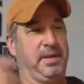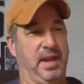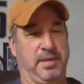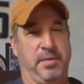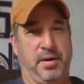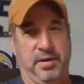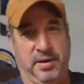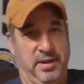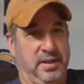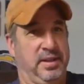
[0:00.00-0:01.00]
a candy bar,
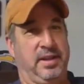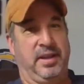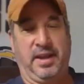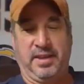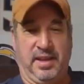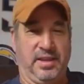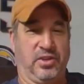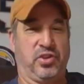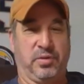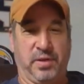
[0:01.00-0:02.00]
and they get that
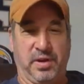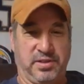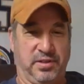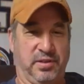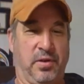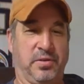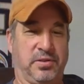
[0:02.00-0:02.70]
sugar rush and they're going.